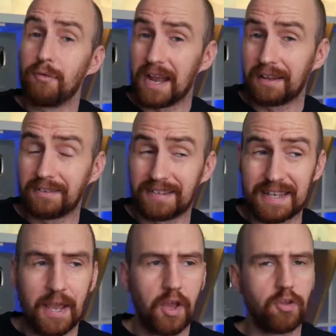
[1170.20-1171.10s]

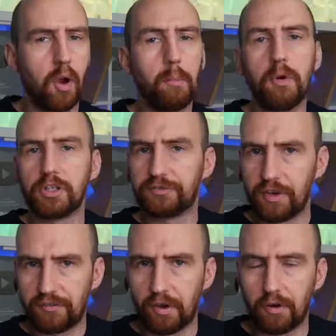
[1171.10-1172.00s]
reality, you're much
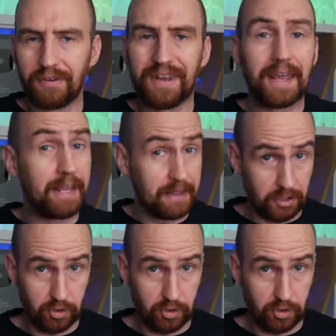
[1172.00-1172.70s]
further on in that